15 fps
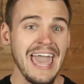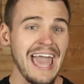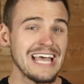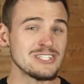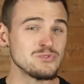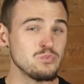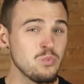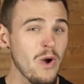
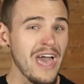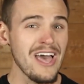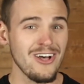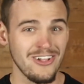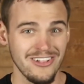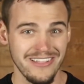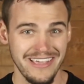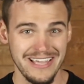as
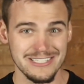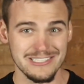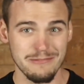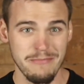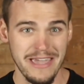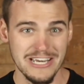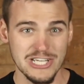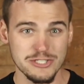well as the
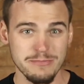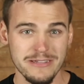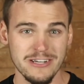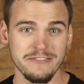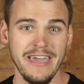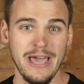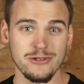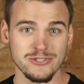management
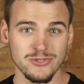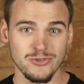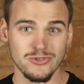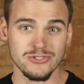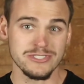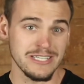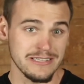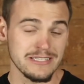of
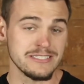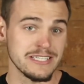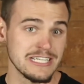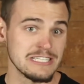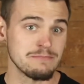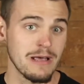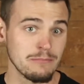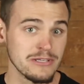households and the
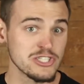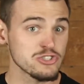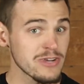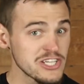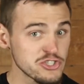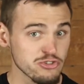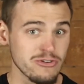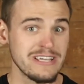city's public
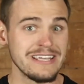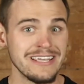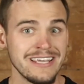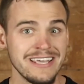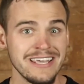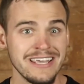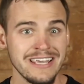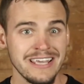treasury?
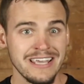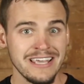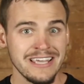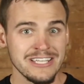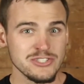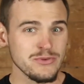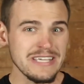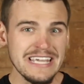
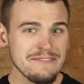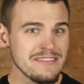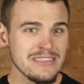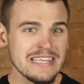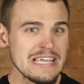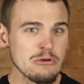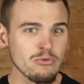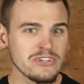So even
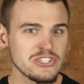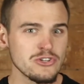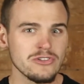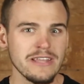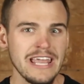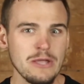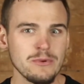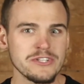the original
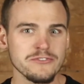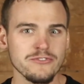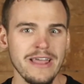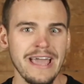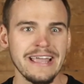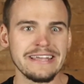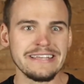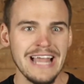language for
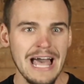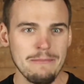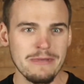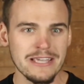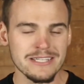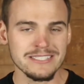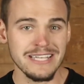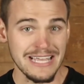
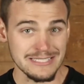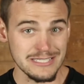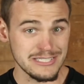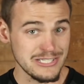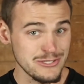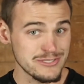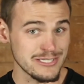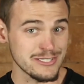economics, as it's
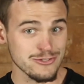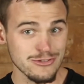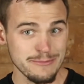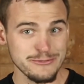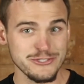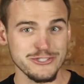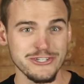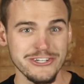used in
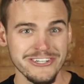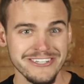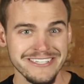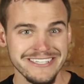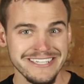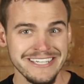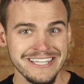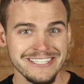Scripture,
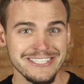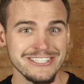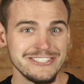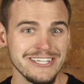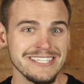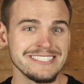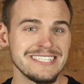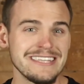
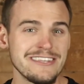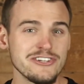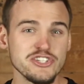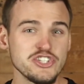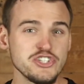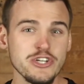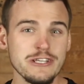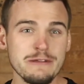suggests that there
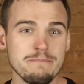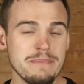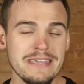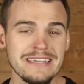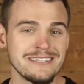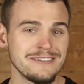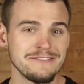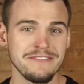shouldn't
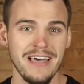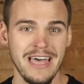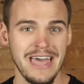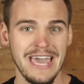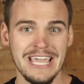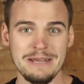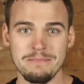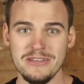be a
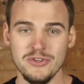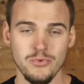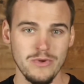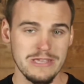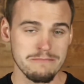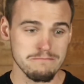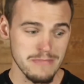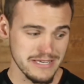divide
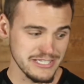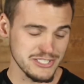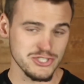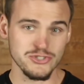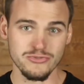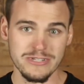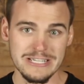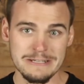between
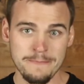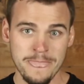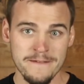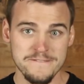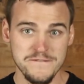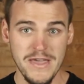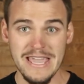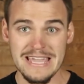ministry,
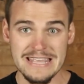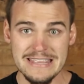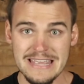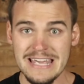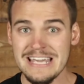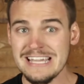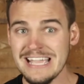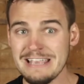faith,
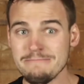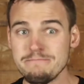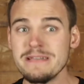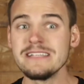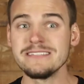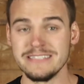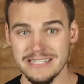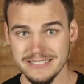and
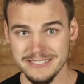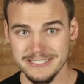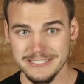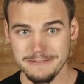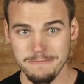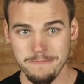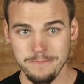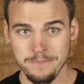business.